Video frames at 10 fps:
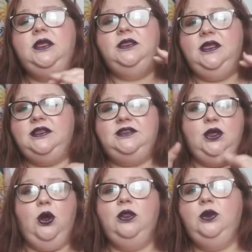That's the
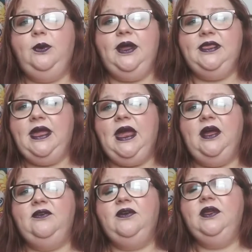only way they
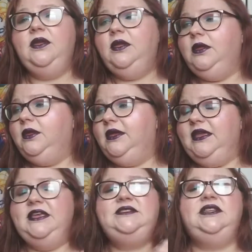have
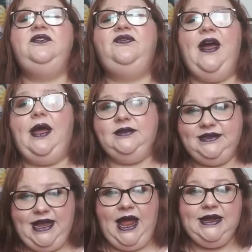easily found to
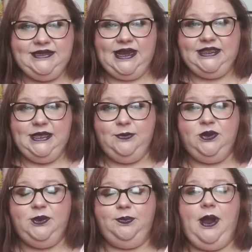contact them
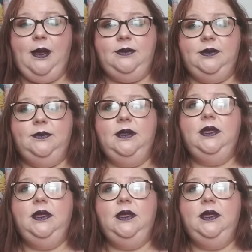with a problem.